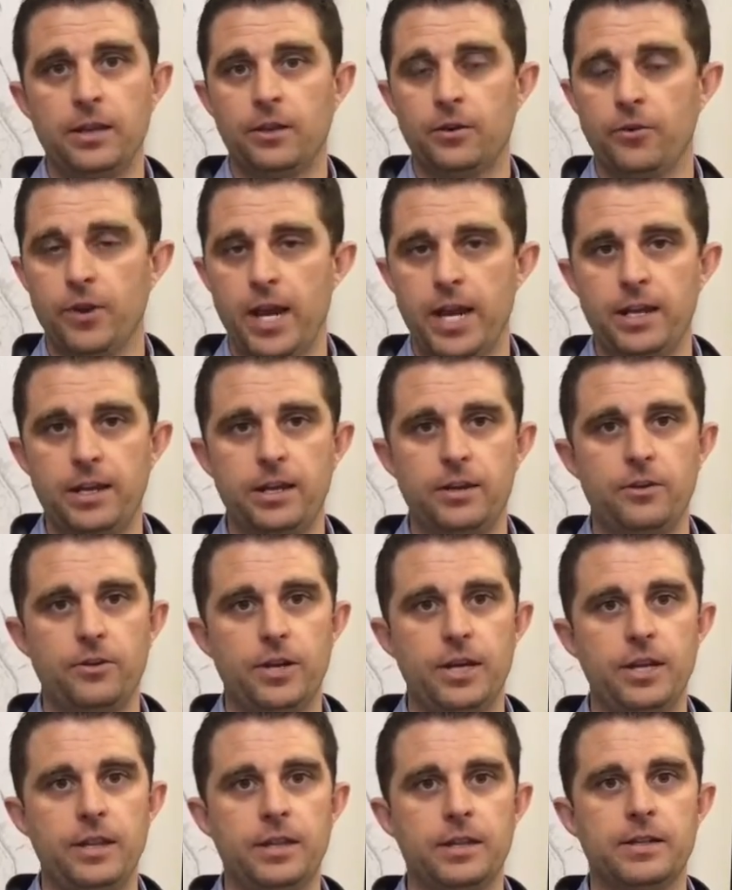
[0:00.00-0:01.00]
granite, or
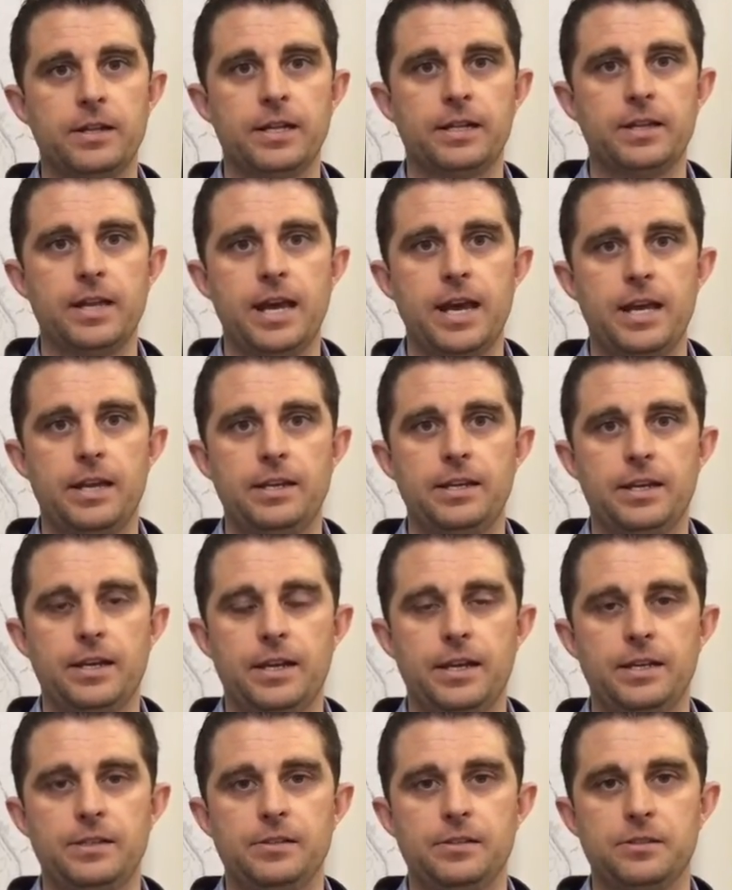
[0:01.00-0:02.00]
anything like that,
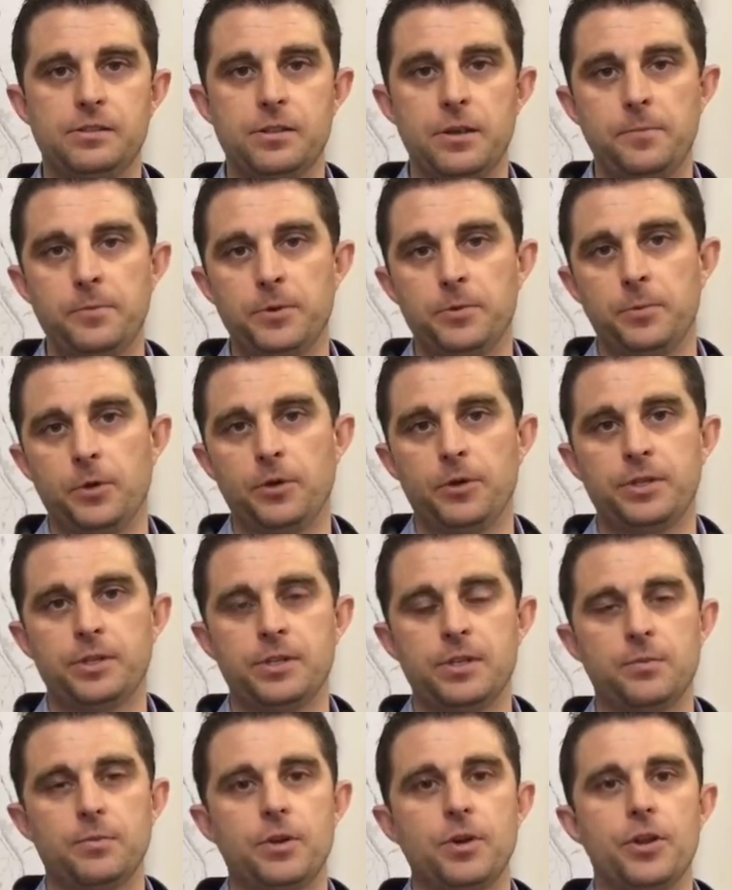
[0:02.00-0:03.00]
uh, it's susceptible to
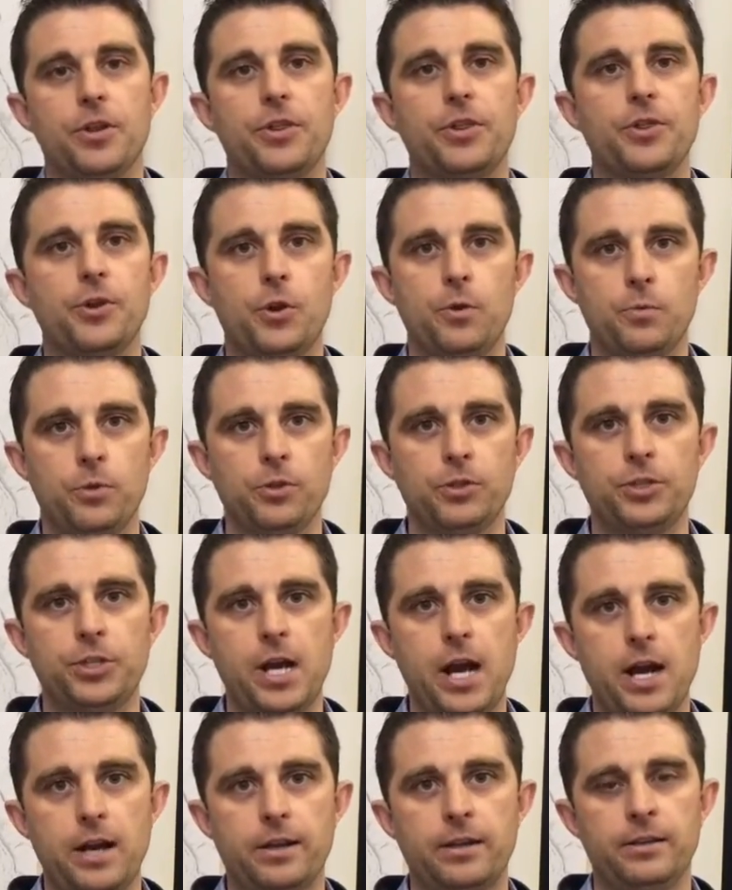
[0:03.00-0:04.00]
something called thermal
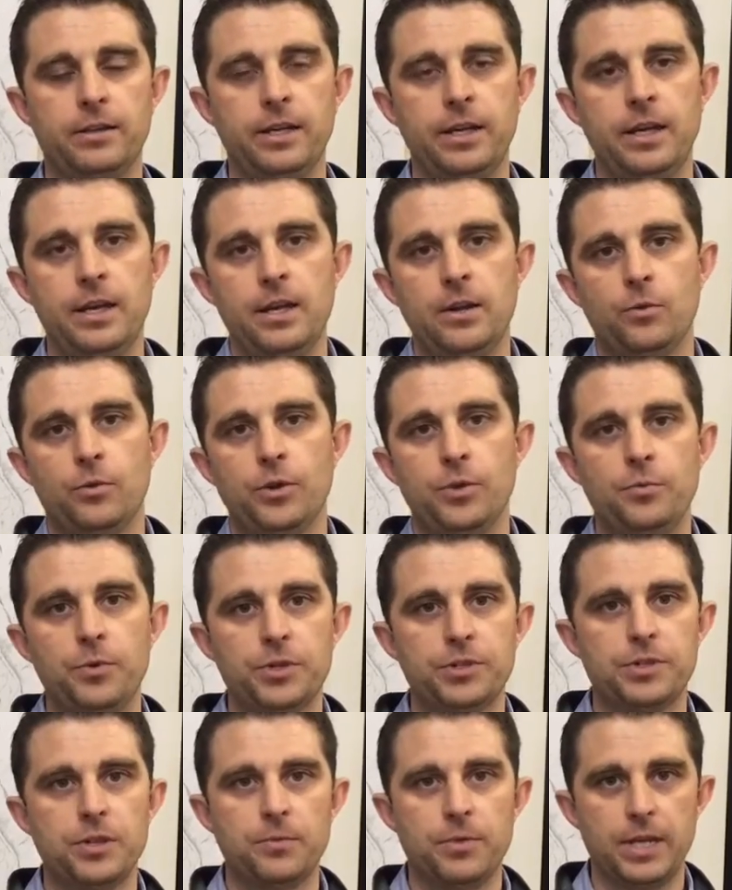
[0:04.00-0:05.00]
shock when you
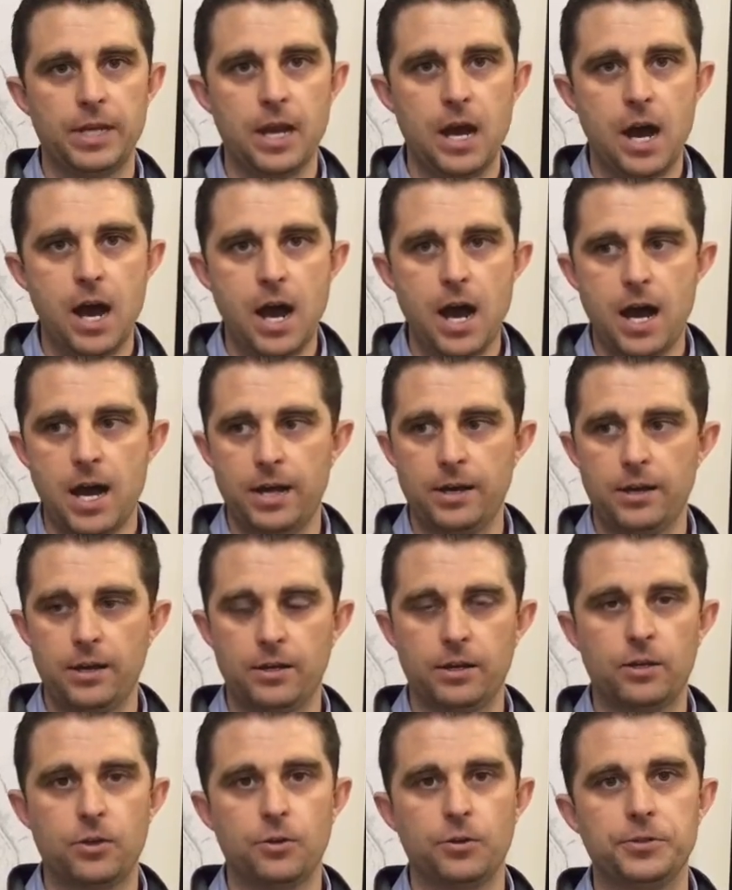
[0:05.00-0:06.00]
put something hot
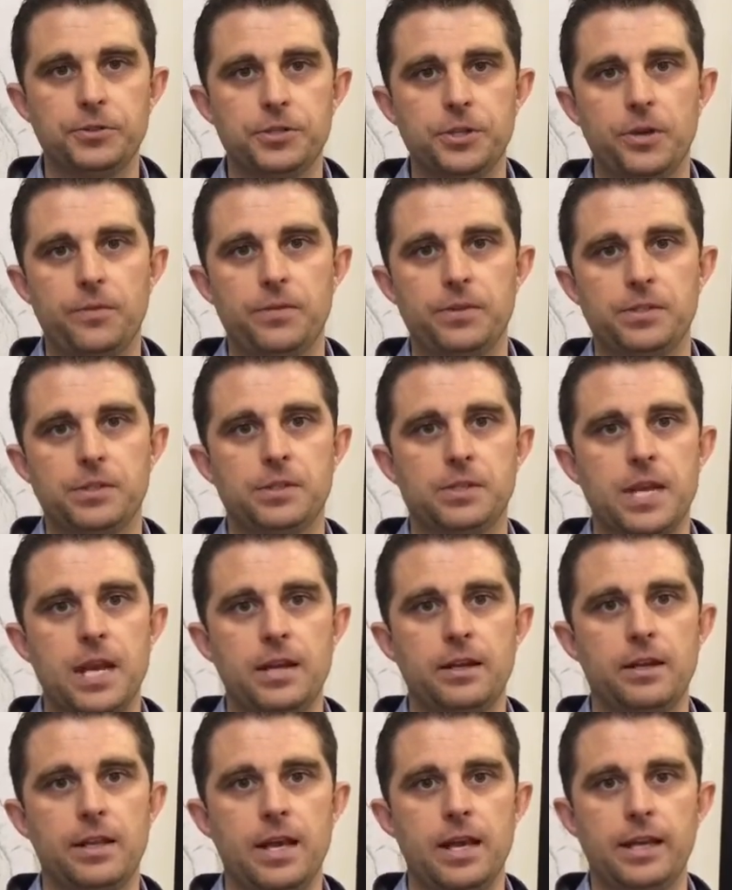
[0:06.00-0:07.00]
on a cold surface, it's
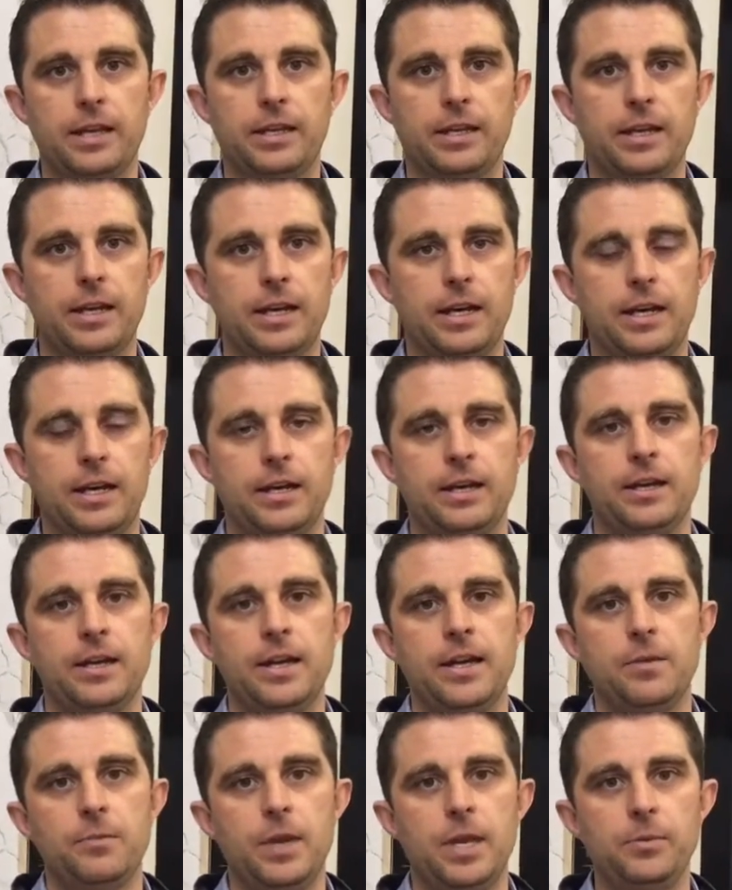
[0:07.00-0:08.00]
kind of like uh,
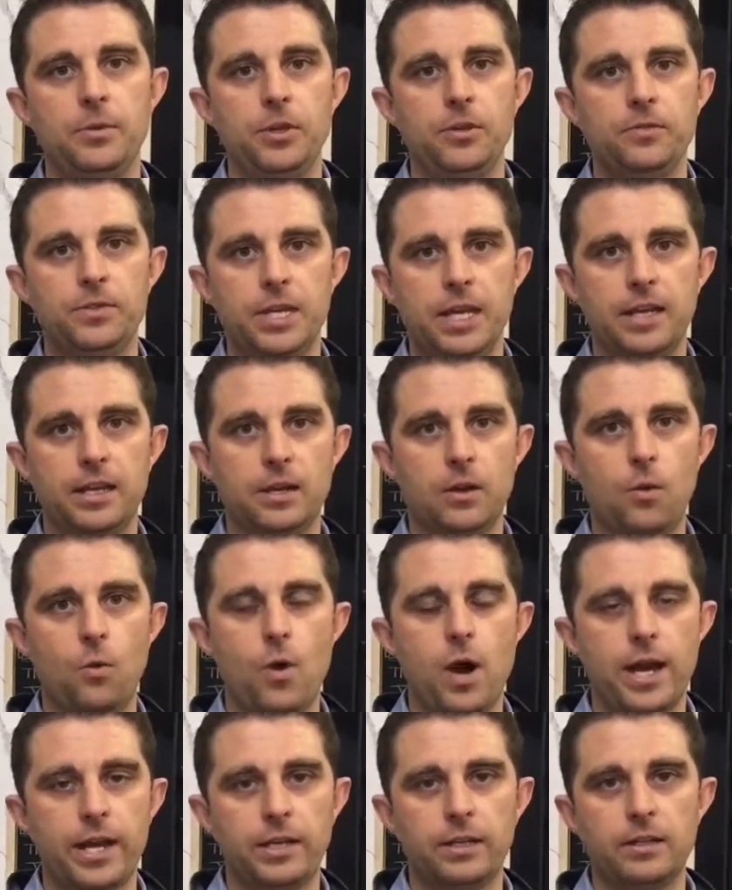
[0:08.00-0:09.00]
maybe you've taken a
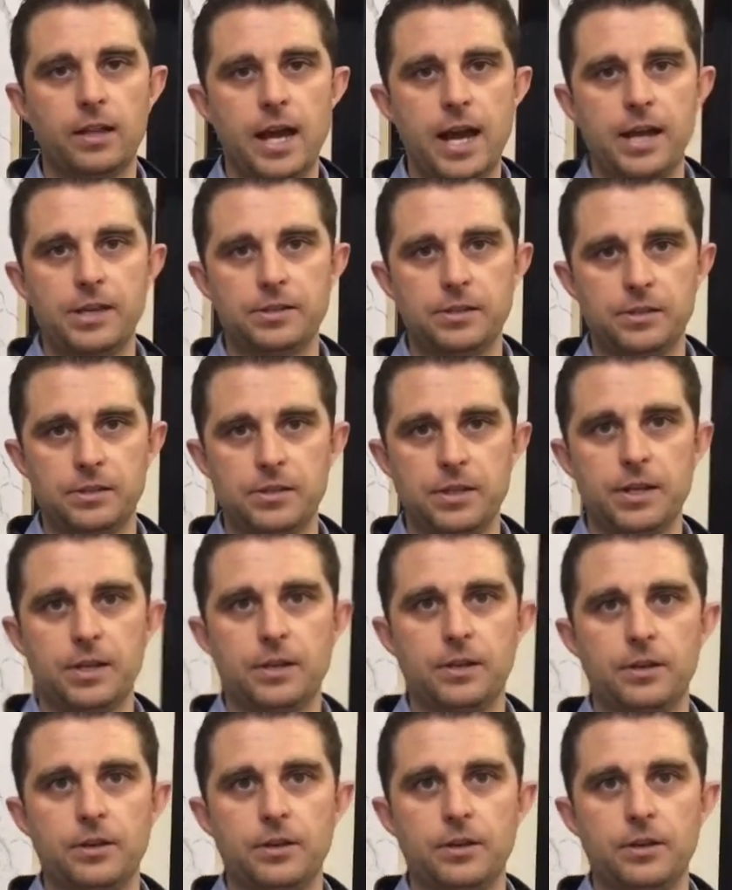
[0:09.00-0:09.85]
wine glass and stuck it